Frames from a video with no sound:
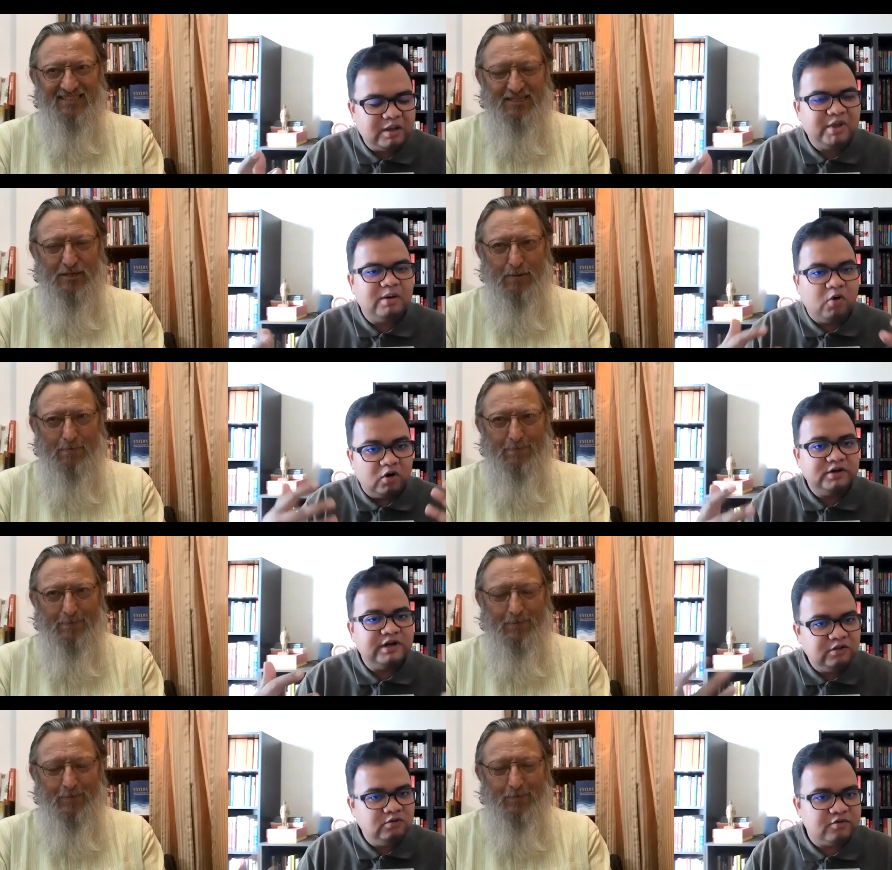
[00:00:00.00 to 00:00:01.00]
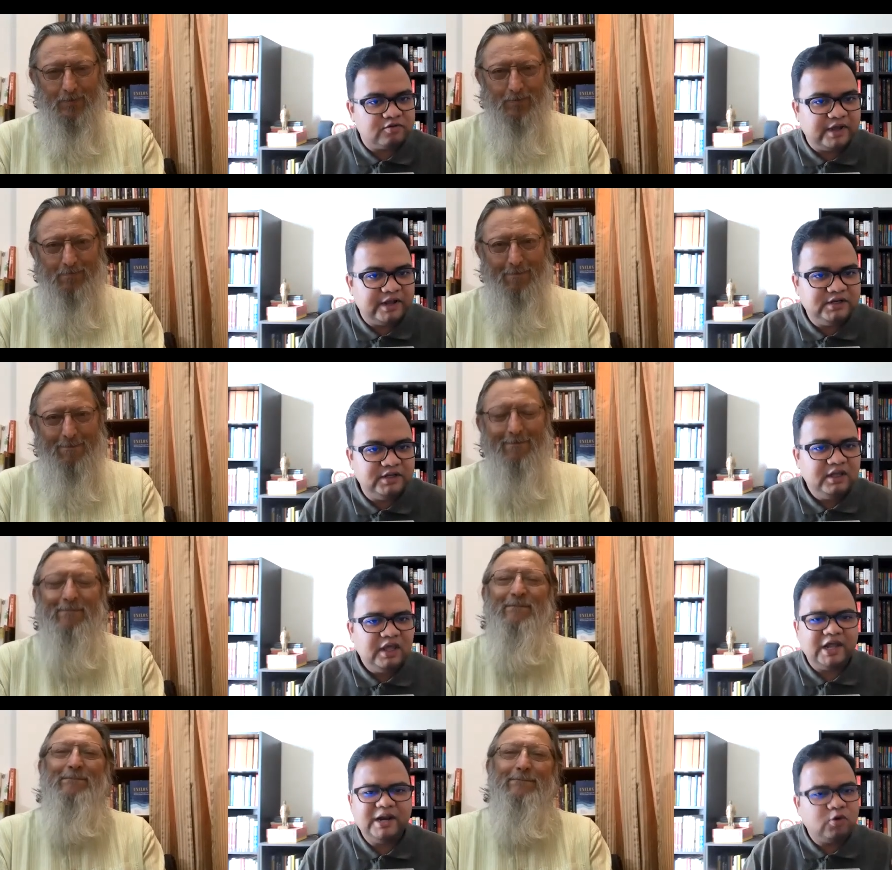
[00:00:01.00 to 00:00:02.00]
Speaker 1: becoming a modern hindu society
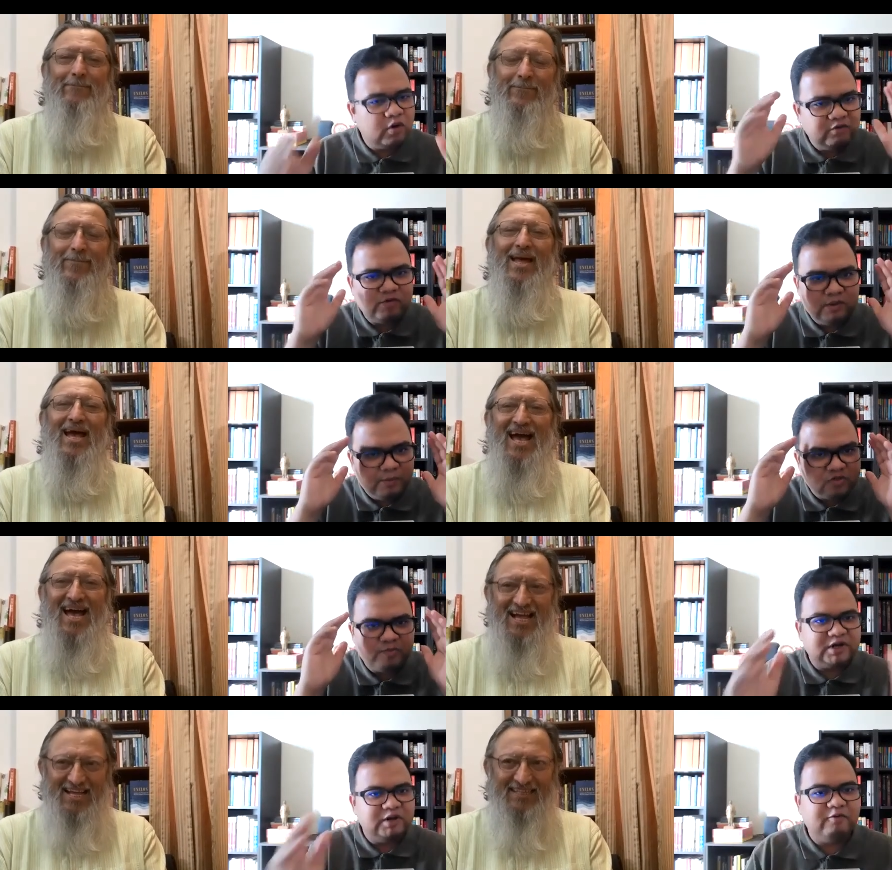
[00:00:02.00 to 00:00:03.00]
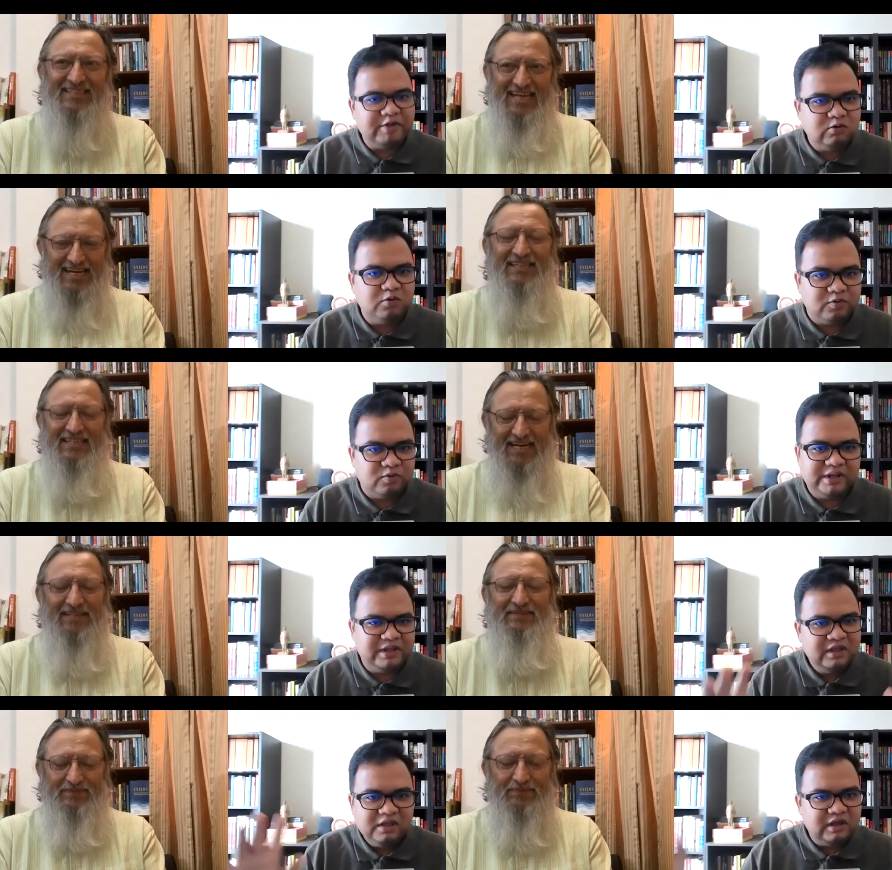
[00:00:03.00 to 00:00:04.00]
and i'm talking from the perspective of hindus only
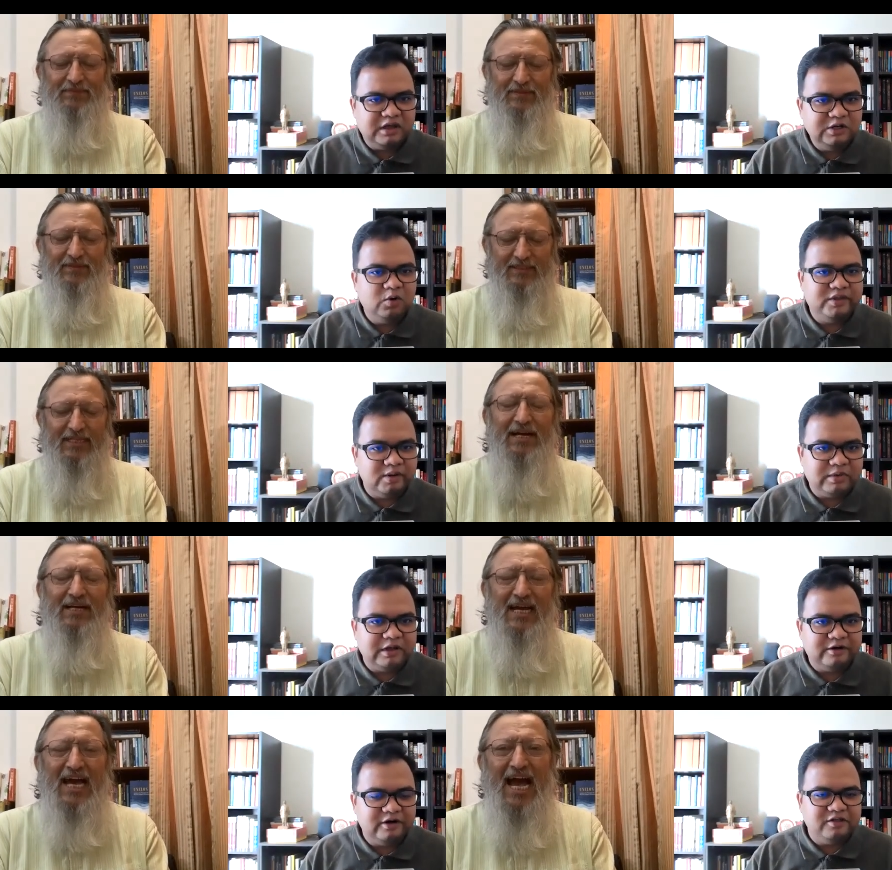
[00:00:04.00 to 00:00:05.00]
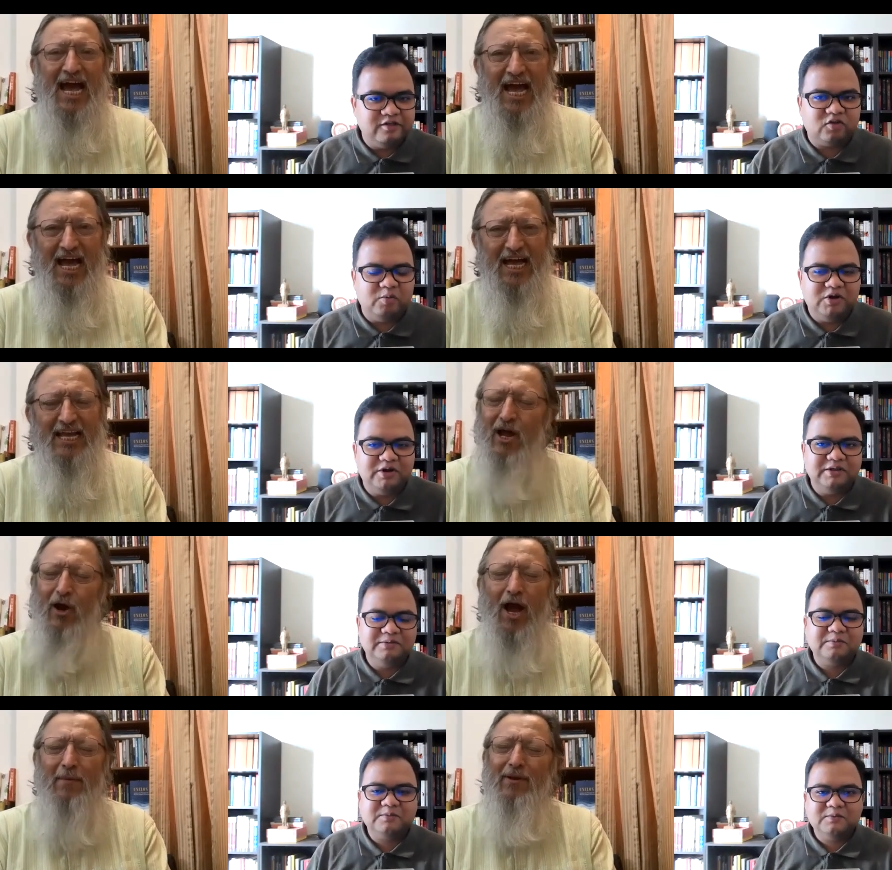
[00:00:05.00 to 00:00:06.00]
uh, no other yeah. religious community
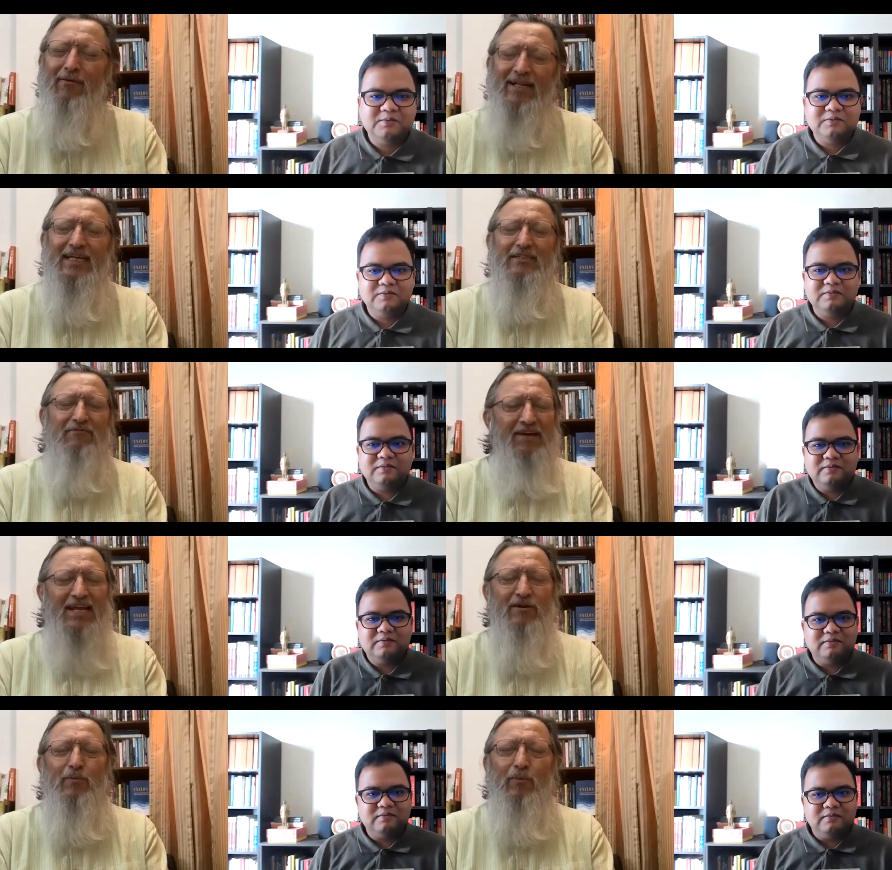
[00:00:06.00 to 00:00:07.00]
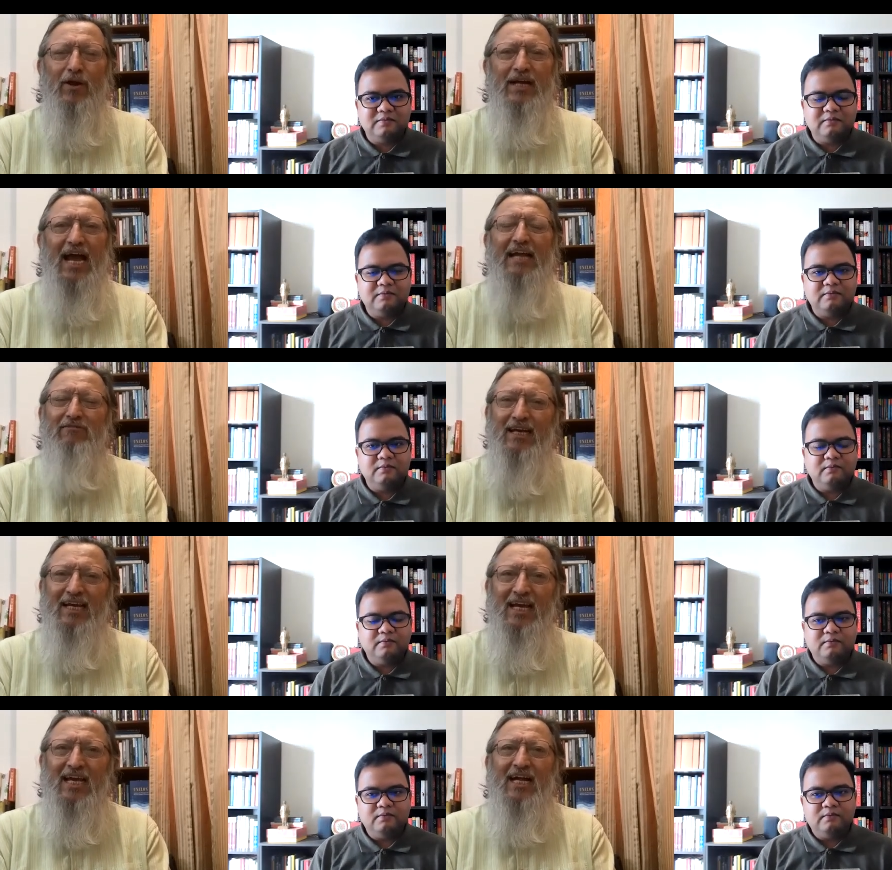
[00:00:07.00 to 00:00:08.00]
no
Speaker 2: i mean i think it's a very good point
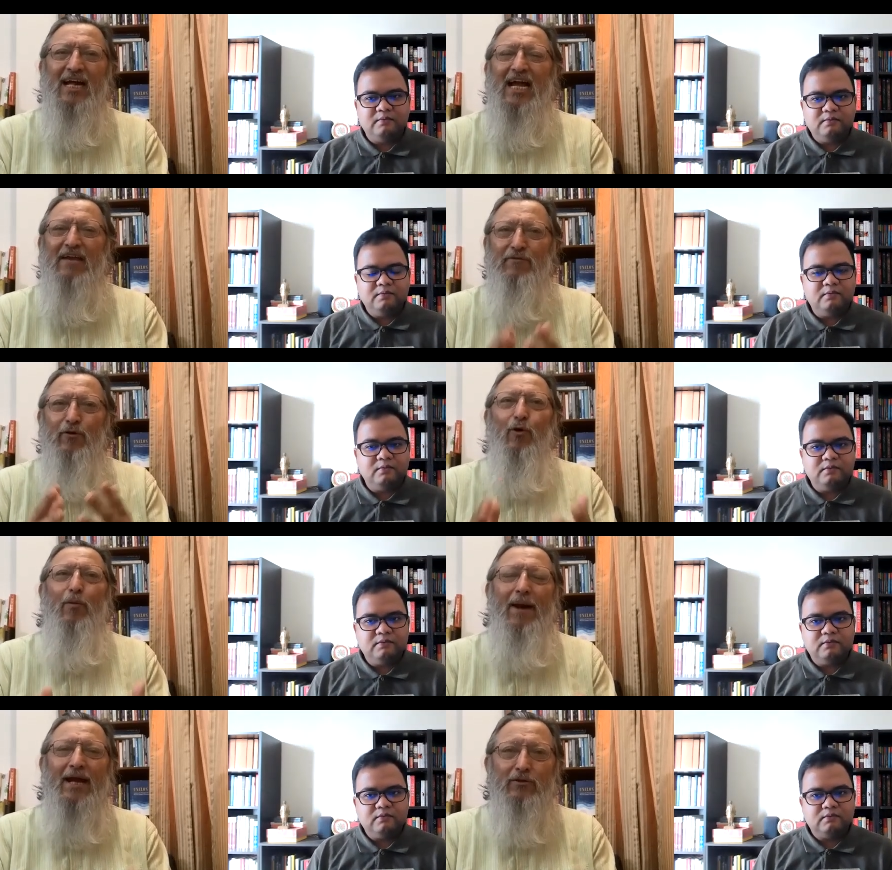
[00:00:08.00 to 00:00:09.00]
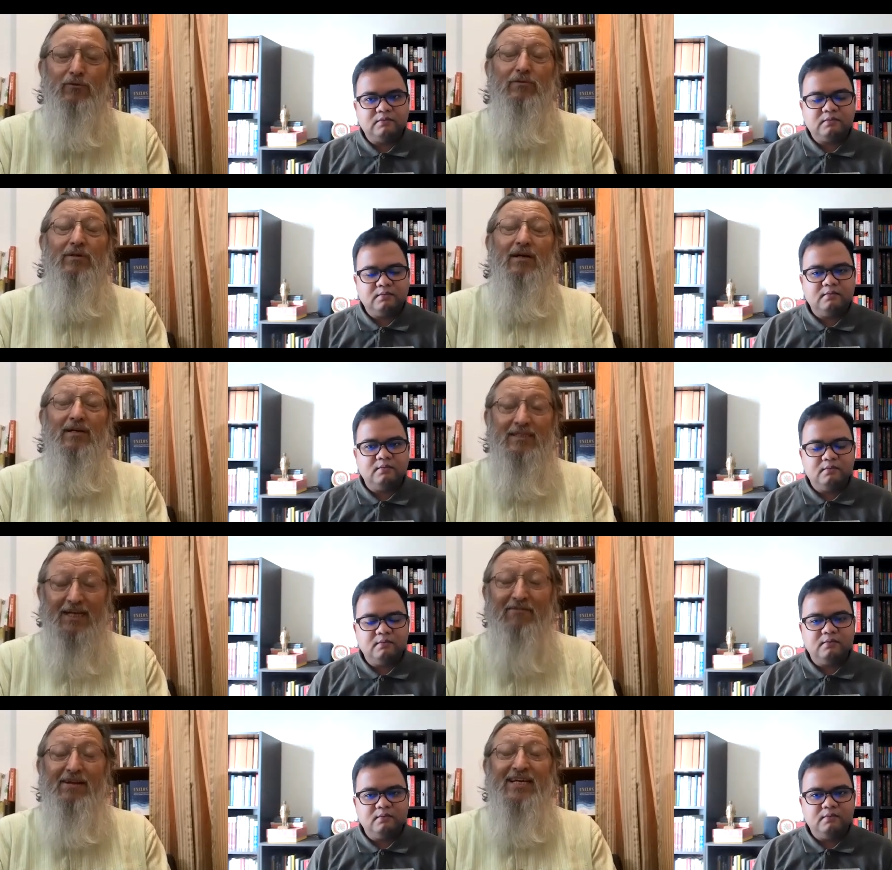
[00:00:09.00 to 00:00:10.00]
actually if you go back to
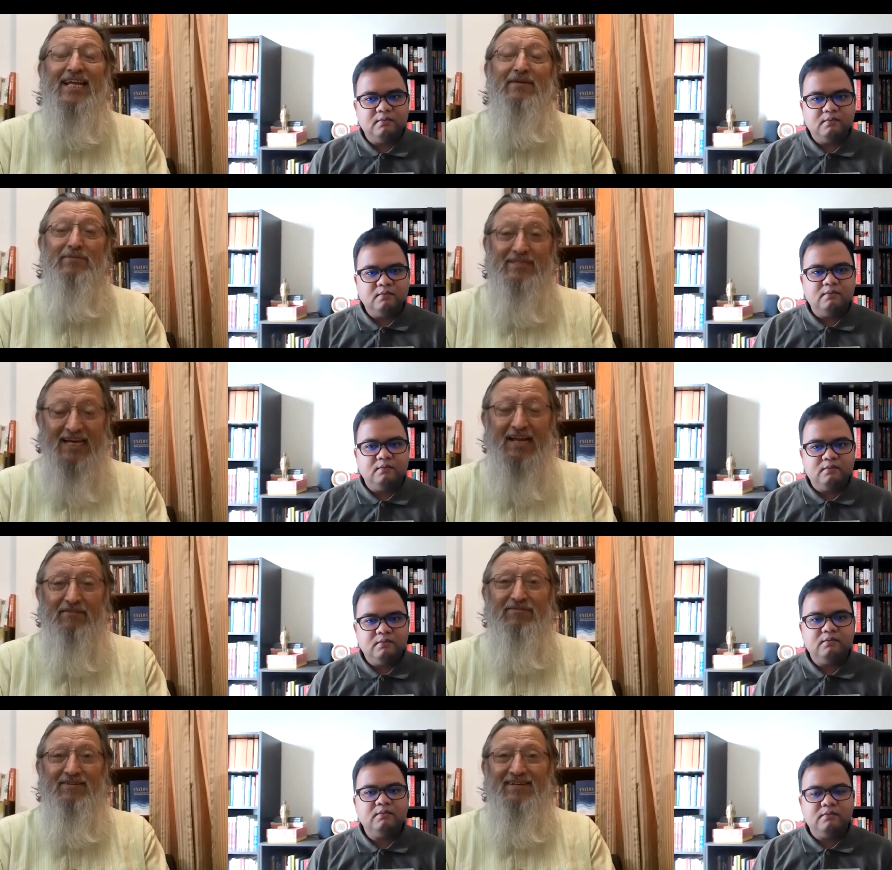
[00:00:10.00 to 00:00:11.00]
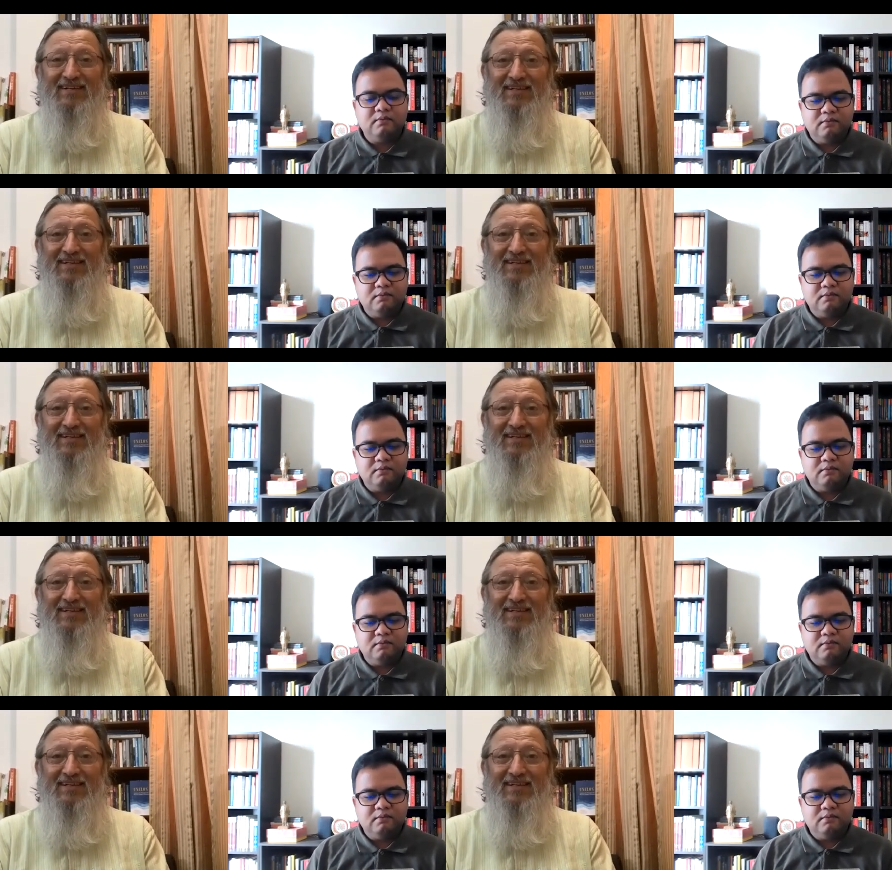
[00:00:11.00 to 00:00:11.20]
savarkar himself